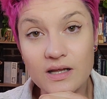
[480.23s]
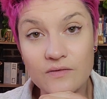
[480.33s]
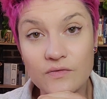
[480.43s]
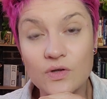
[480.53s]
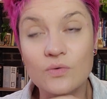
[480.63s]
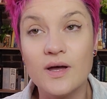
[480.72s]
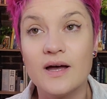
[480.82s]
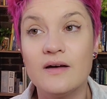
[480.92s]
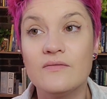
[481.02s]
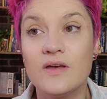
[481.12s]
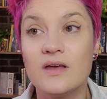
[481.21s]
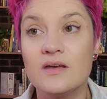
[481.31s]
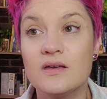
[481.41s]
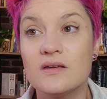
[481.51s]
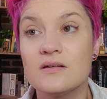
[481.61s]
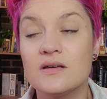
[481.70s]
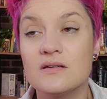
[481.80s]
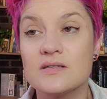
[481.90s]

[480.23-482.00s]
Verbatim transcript: If you have a, a,